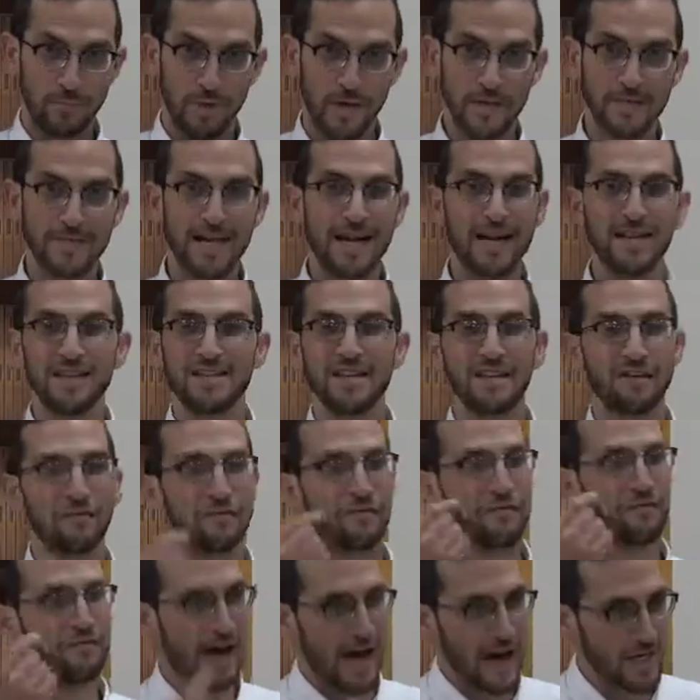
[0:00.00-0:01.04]
It's not a din of
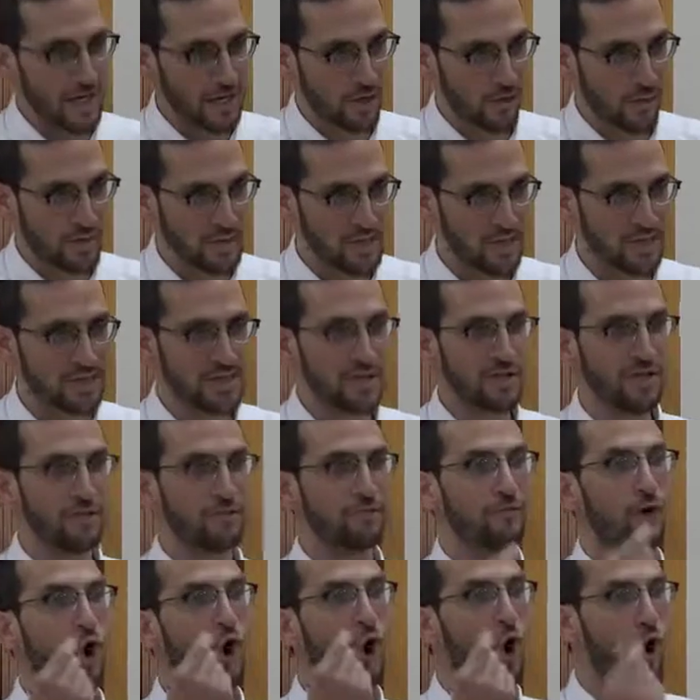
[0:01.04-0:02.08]
fire, it's a din
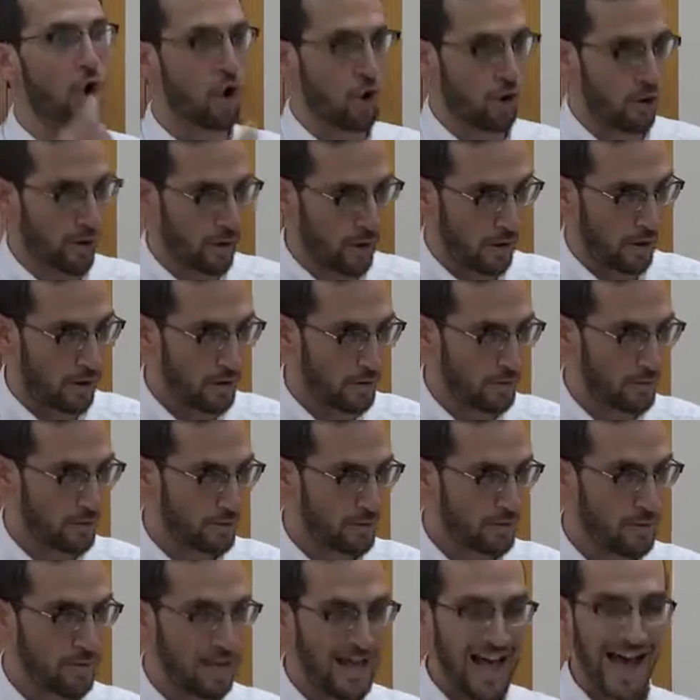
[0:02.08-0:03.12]
of or.
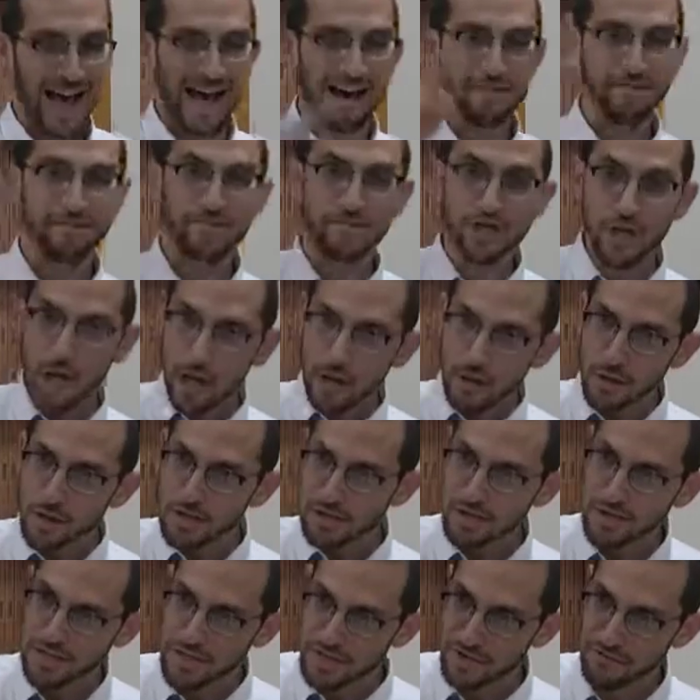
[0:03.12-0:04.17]
Havdalah is
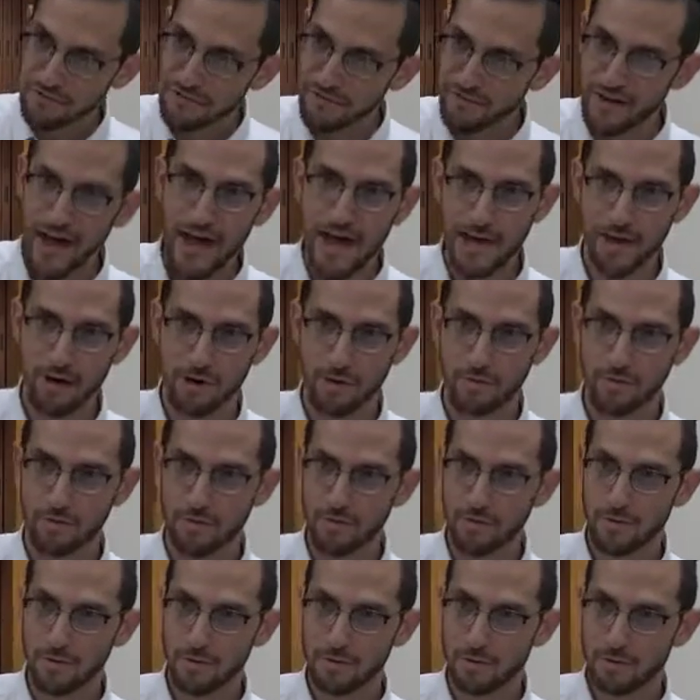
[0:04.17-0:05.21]
a din of fire.
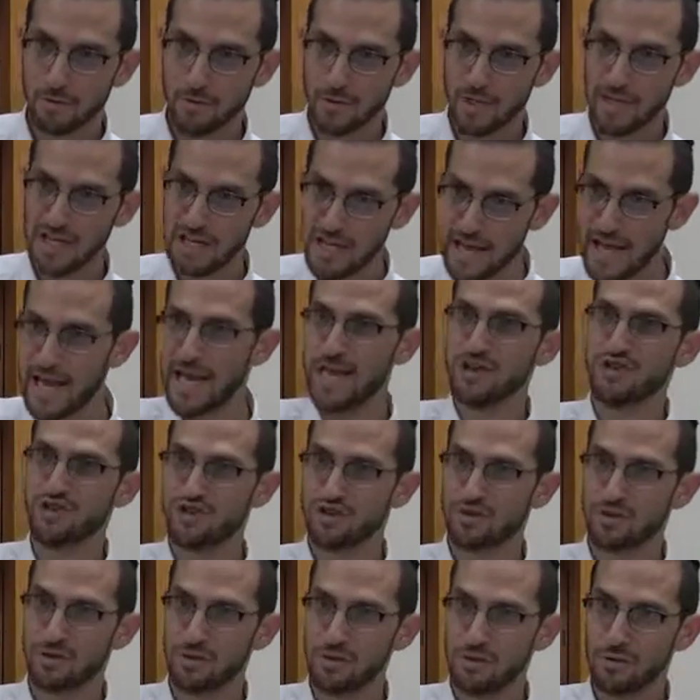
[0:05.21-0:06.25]
You need
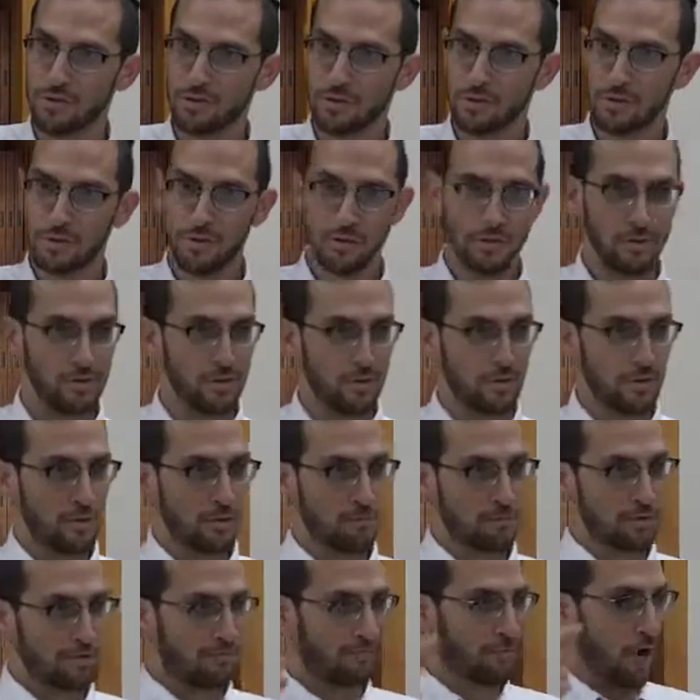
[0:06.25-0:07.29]
Aish.
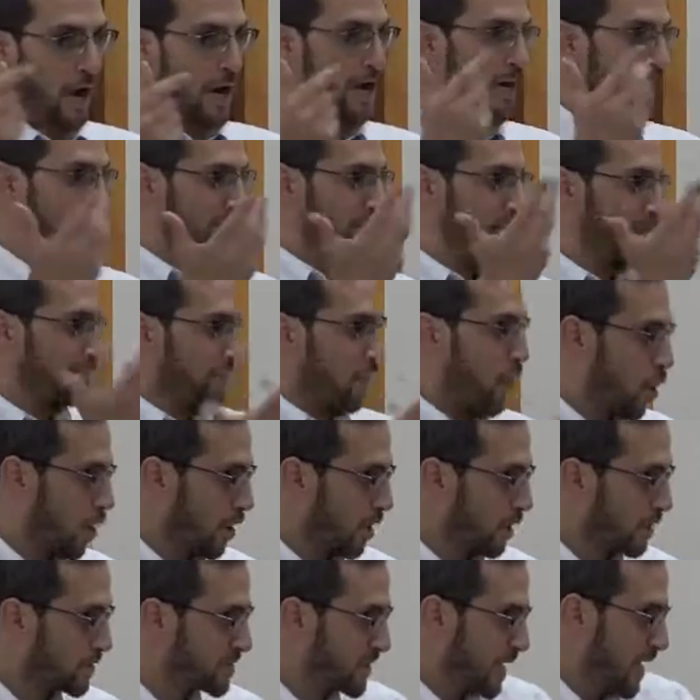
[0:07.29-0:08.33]
But Friday night is a din of
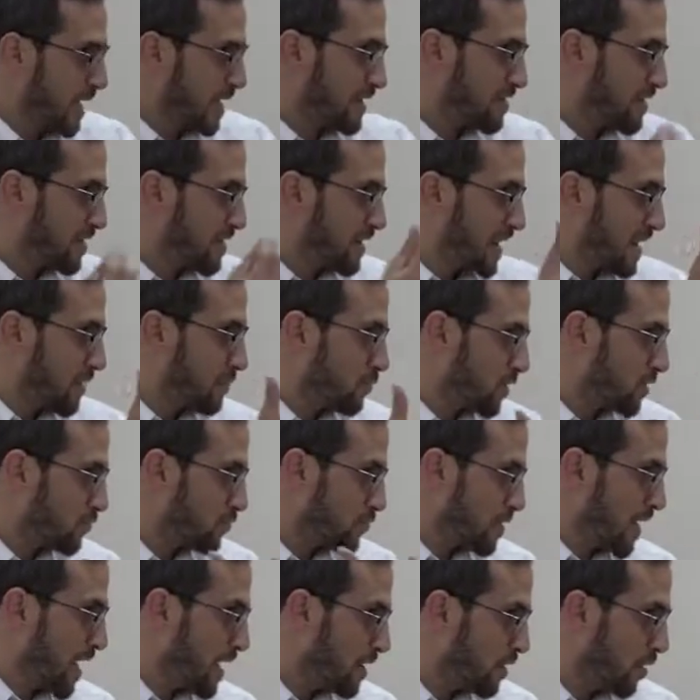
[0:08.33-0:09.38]
or, so anything that would
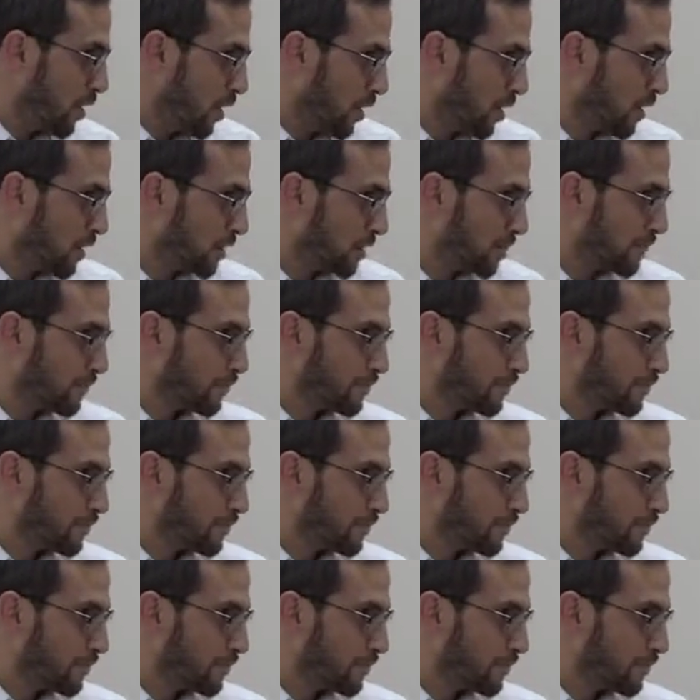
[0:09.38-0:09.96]
create or.